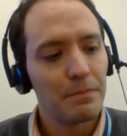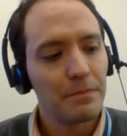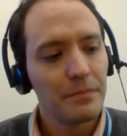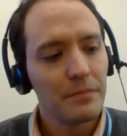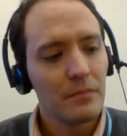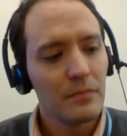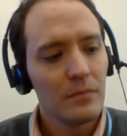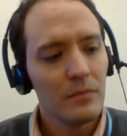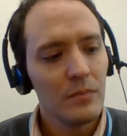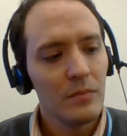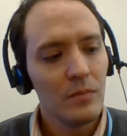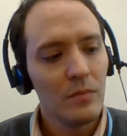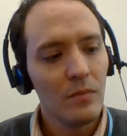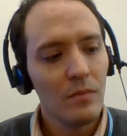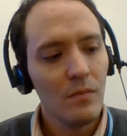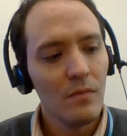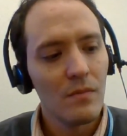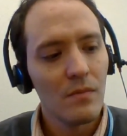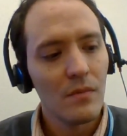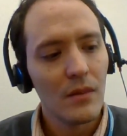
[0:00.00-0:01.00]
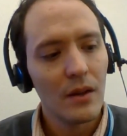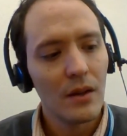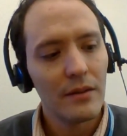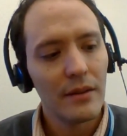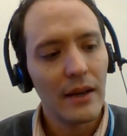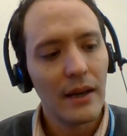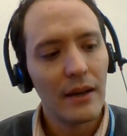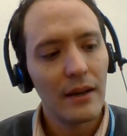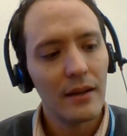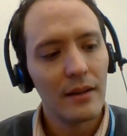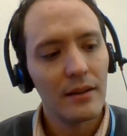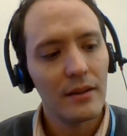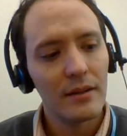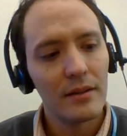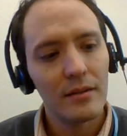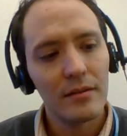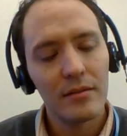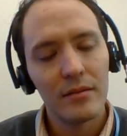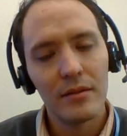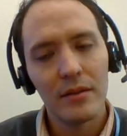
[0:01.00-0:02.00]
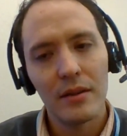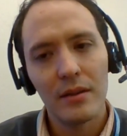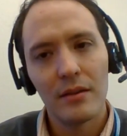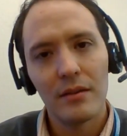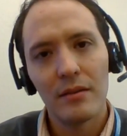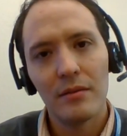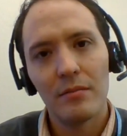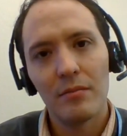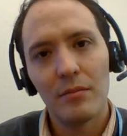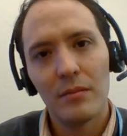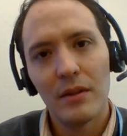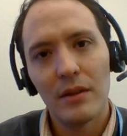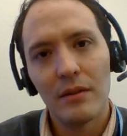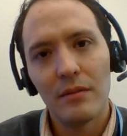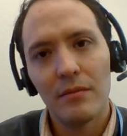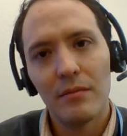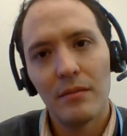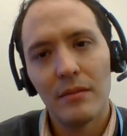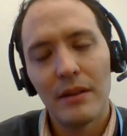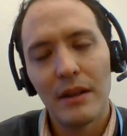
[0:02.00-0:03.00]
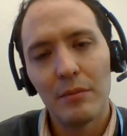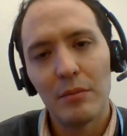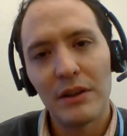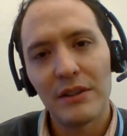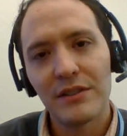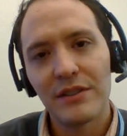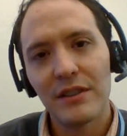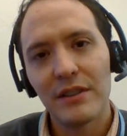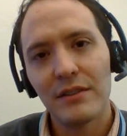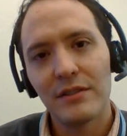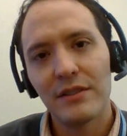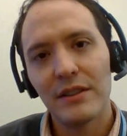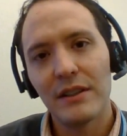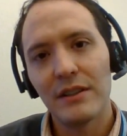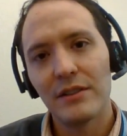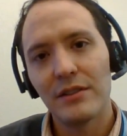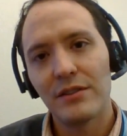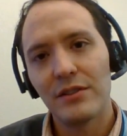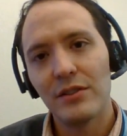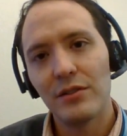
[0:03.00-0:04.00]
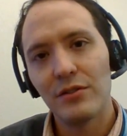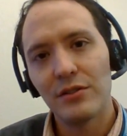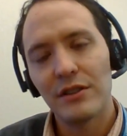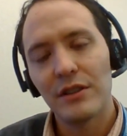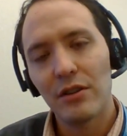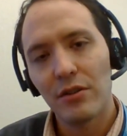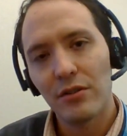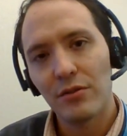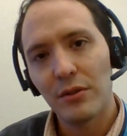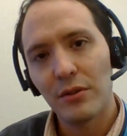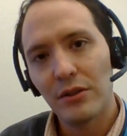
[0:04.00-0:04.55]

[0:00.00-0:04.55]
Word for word: um, that that basically is is